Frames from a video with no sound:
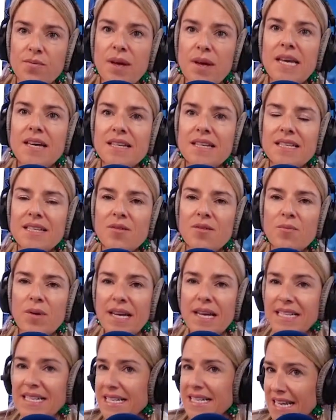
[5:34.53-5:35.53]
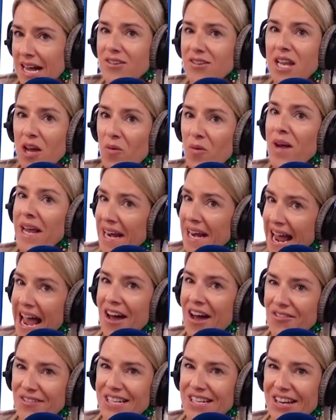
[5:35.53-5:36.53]
Because it sounds like we're going to
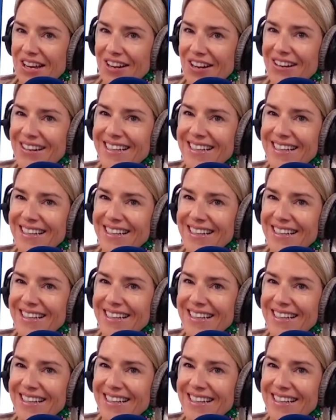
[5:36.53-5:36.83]
have to.